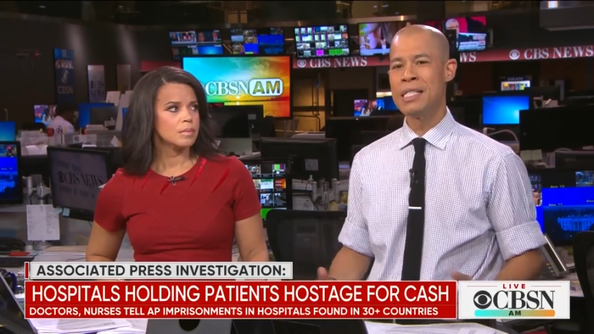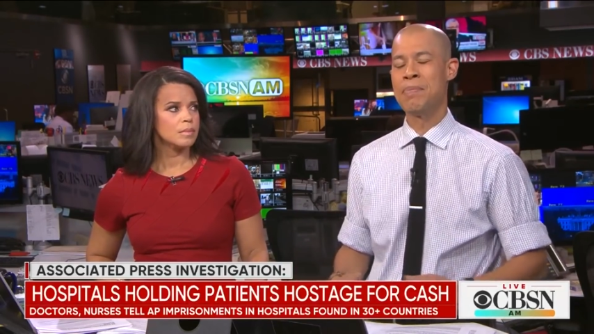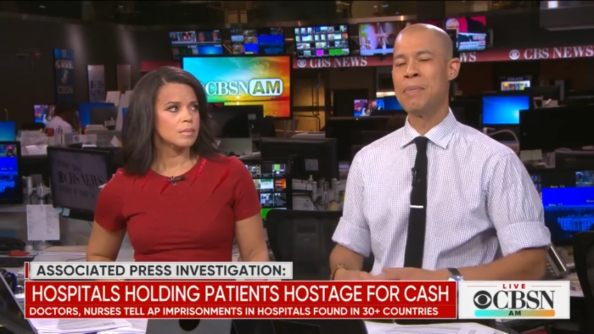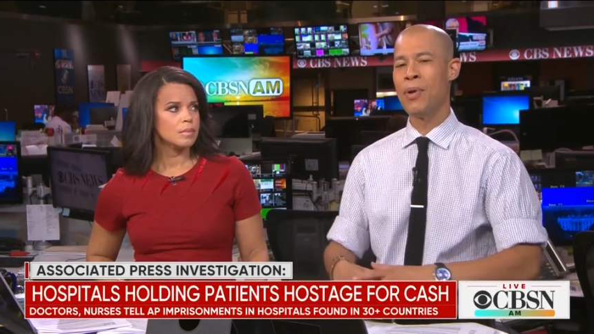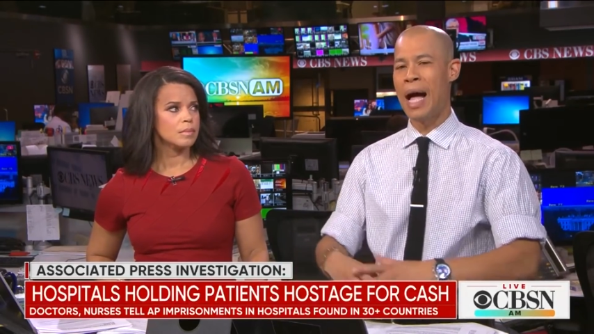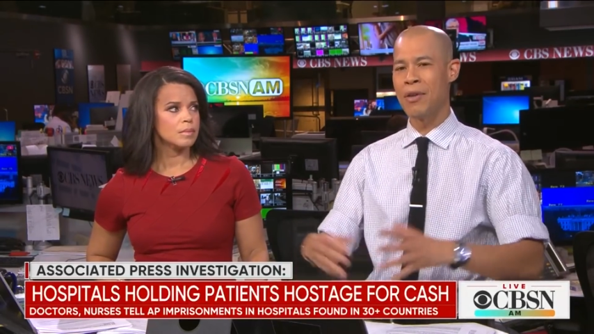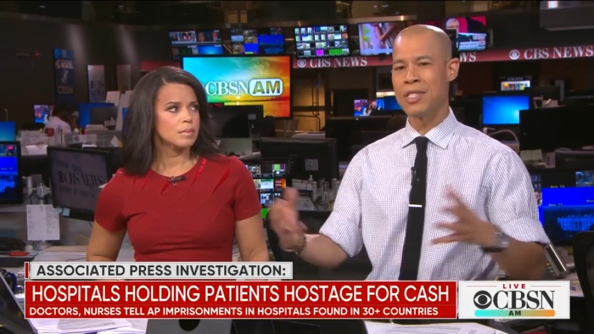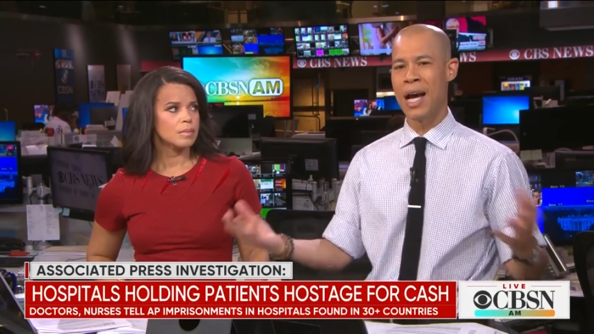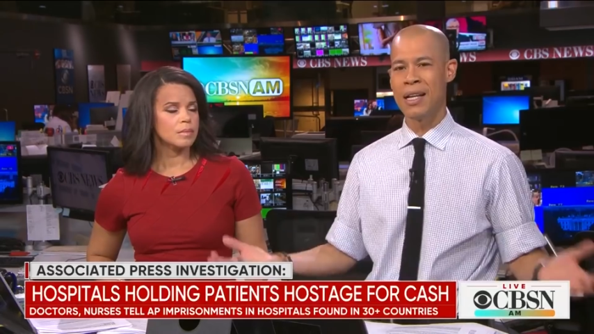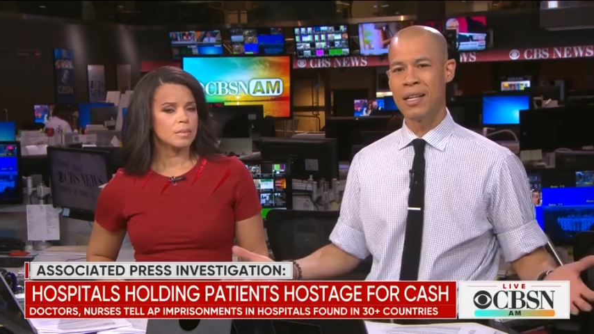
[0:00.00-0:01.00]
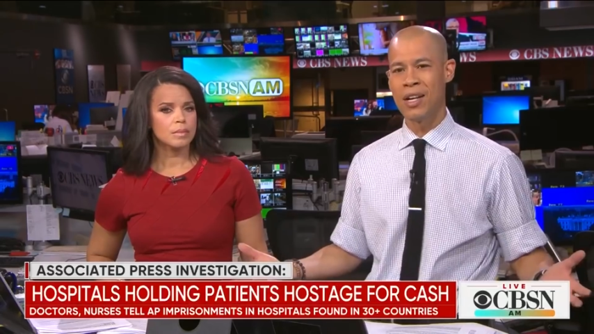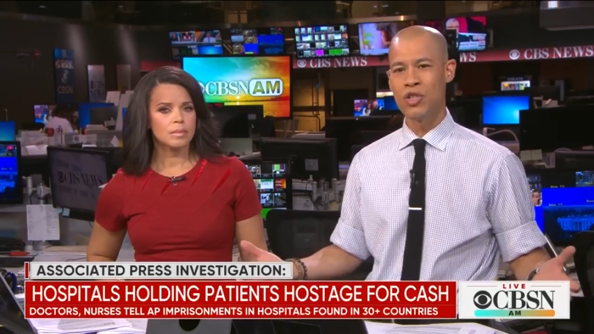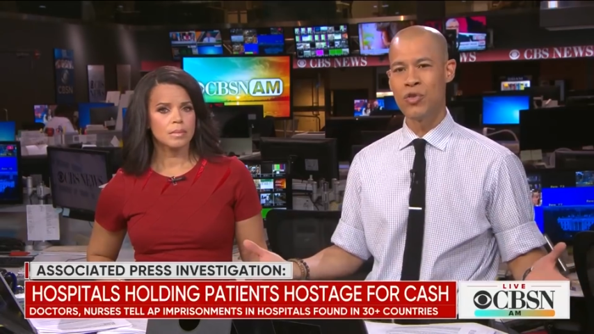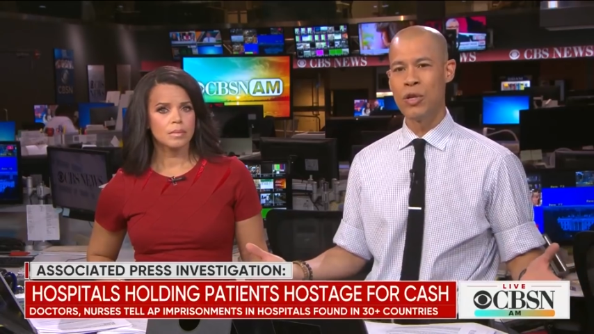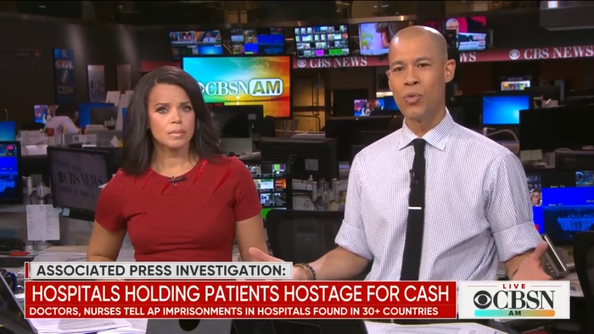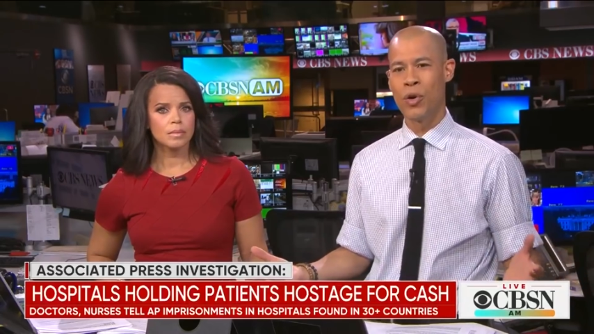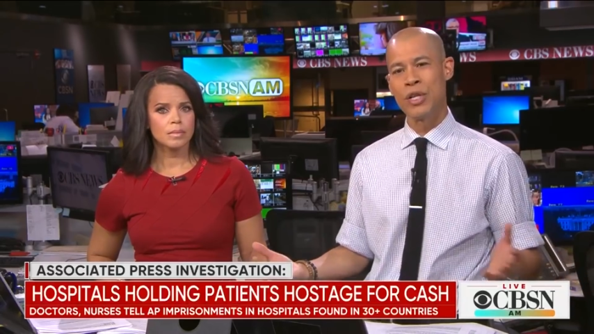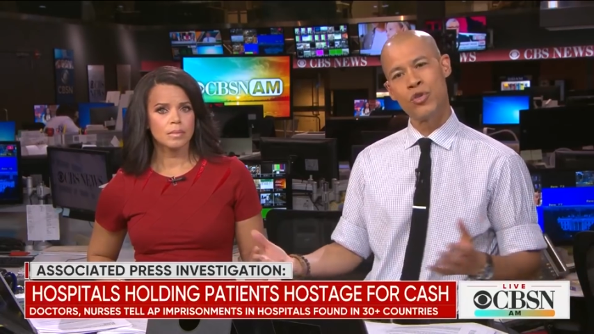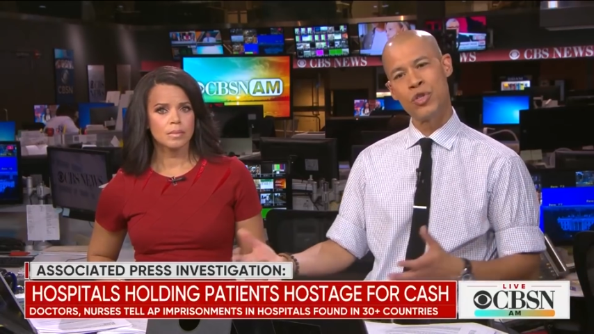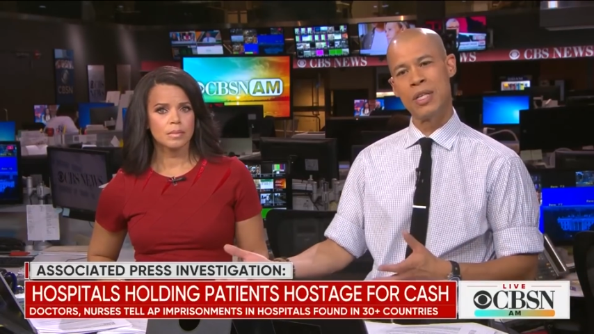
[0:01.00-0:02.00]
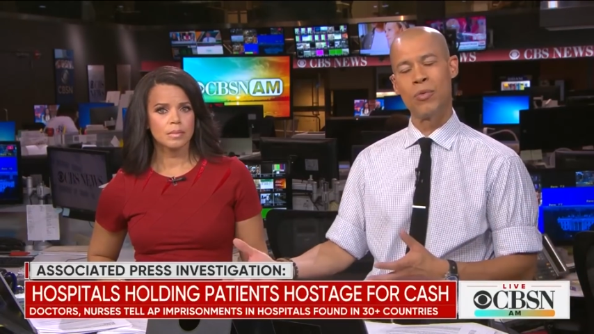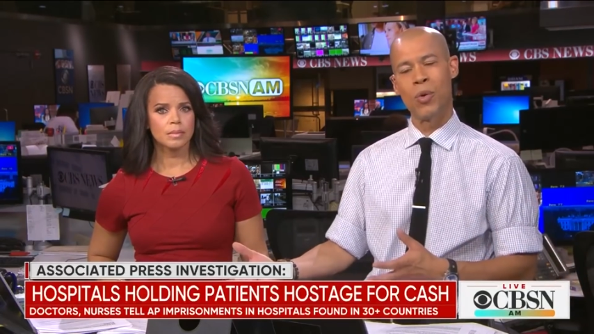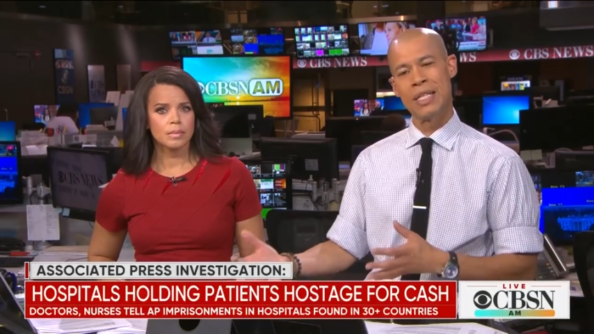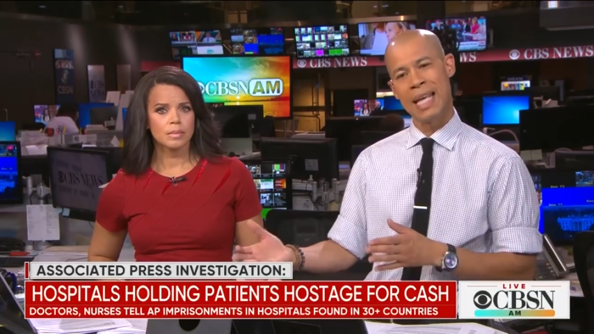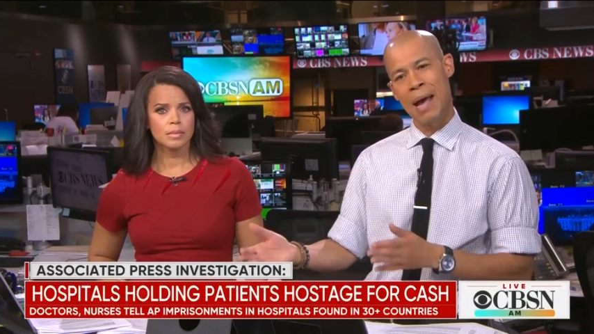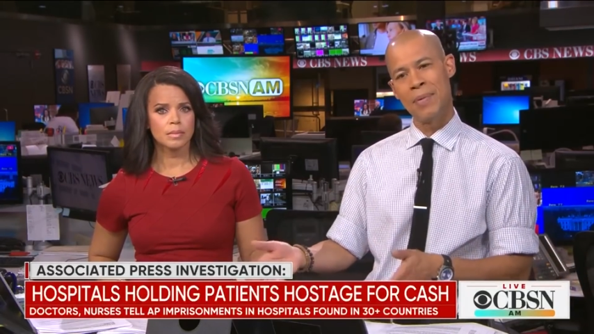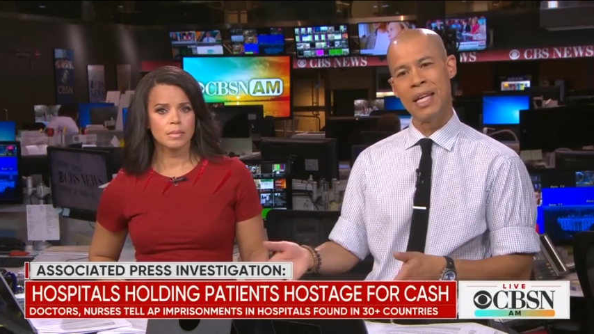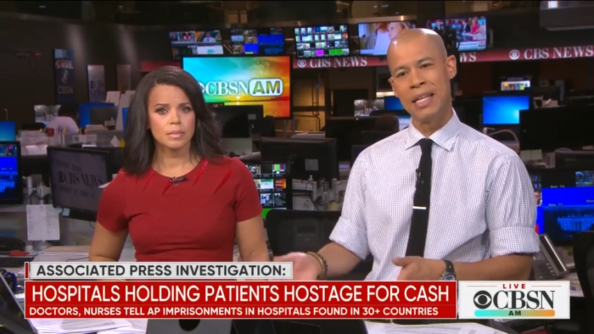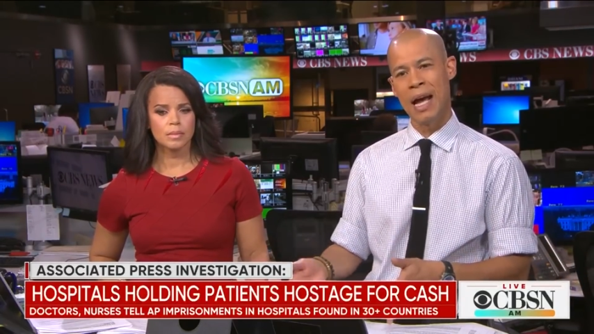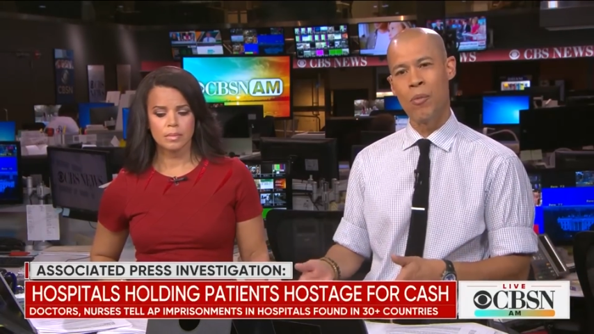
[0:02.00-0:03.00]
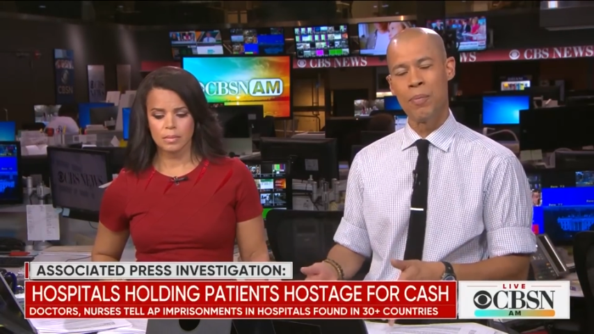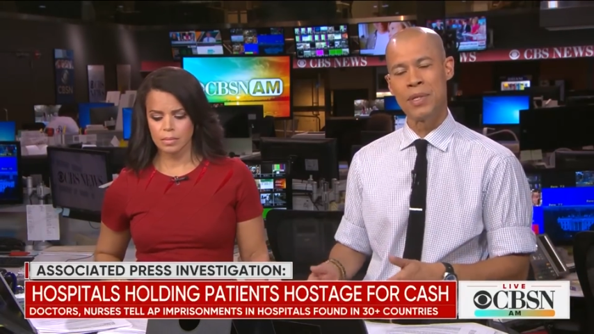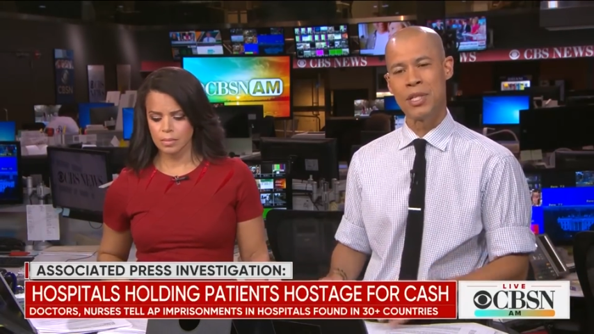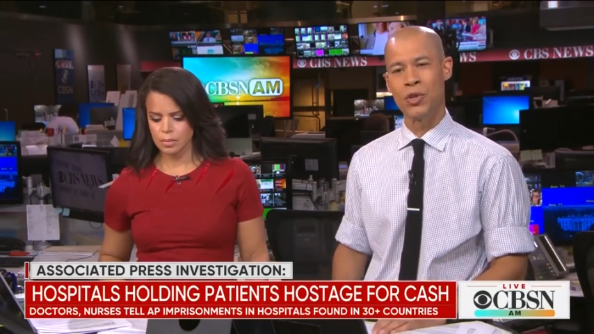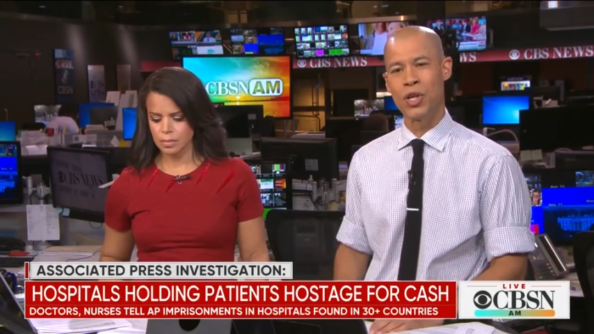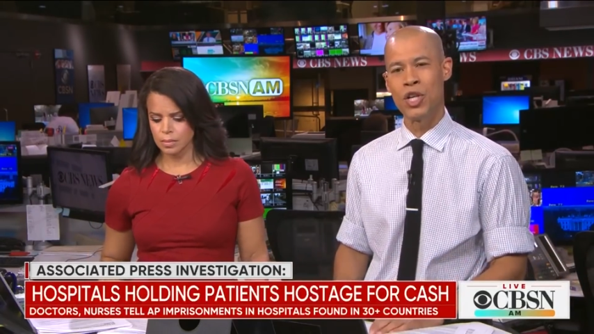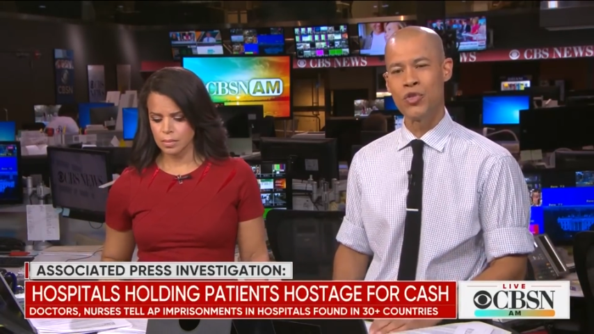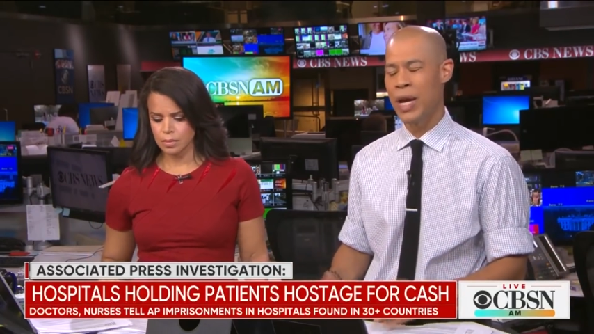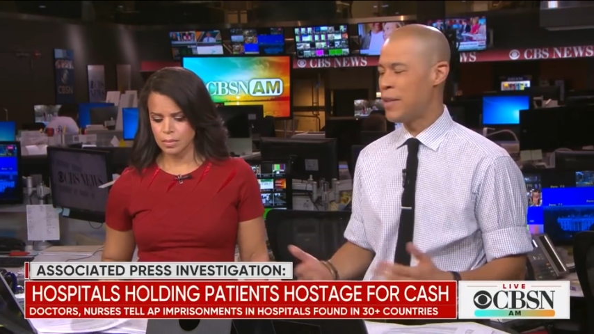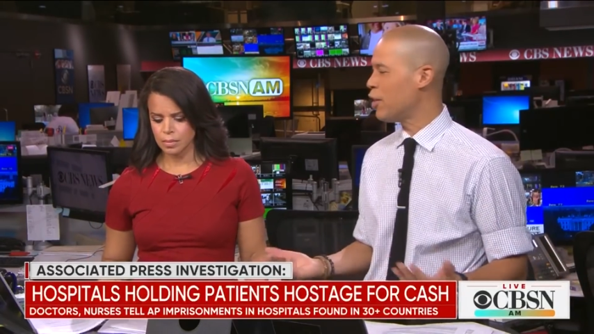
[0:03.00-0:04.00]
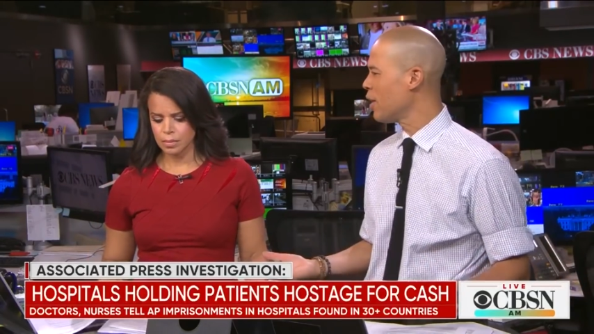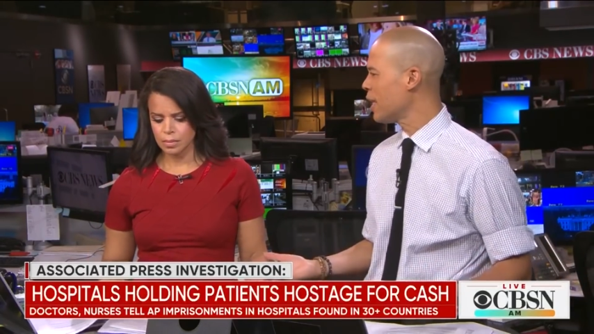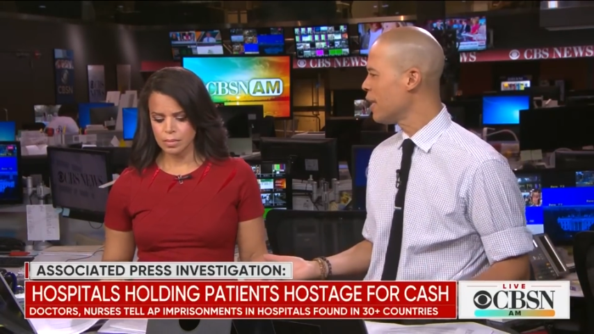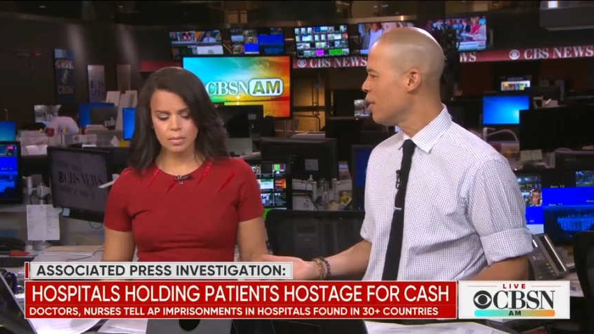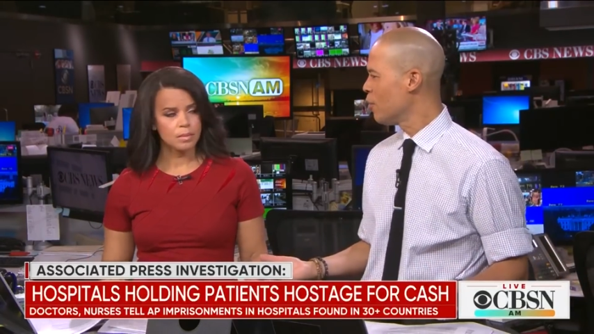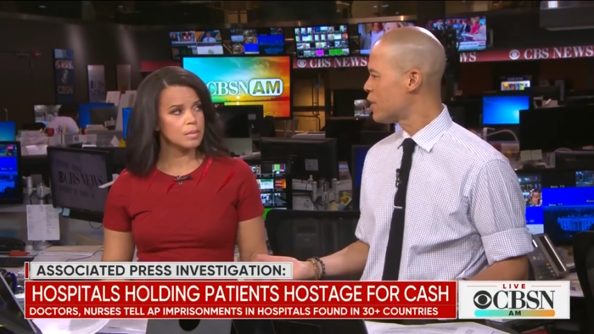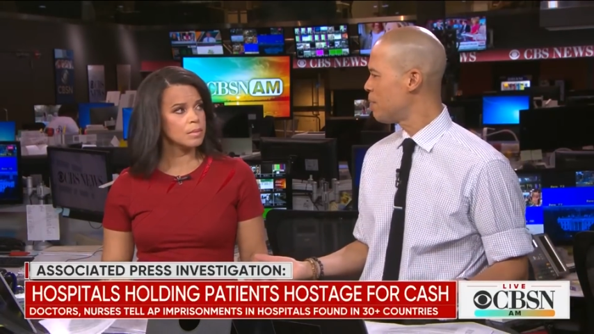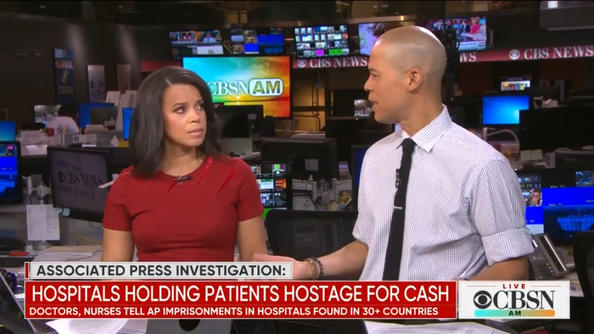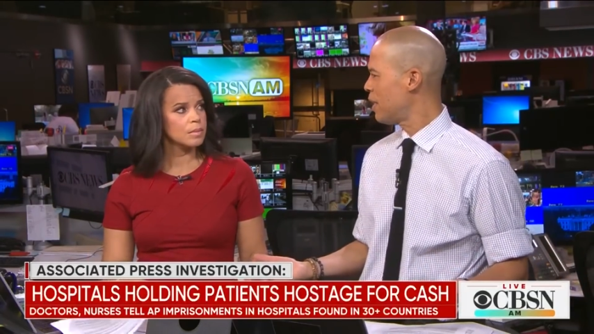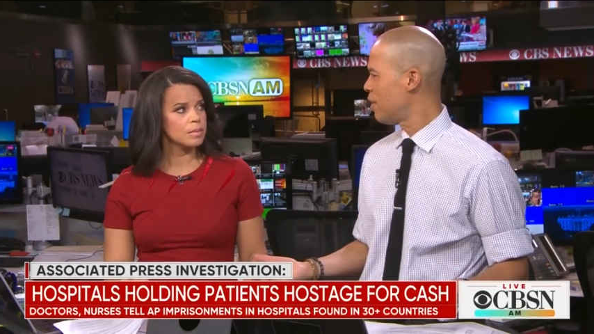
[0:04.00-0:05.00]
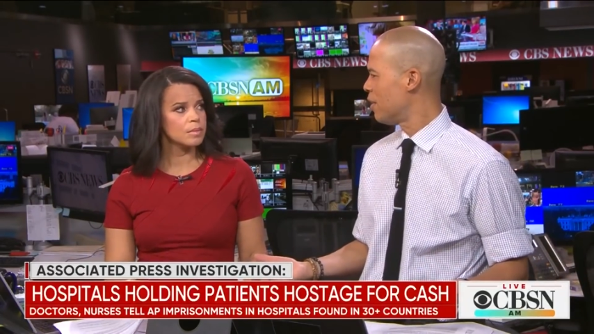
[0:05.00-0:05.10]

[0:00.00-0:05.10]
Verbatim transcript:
Speaker 1: to people outside of the country who are interested in what is happening in that one particular country, and they're like, "What's the big deal?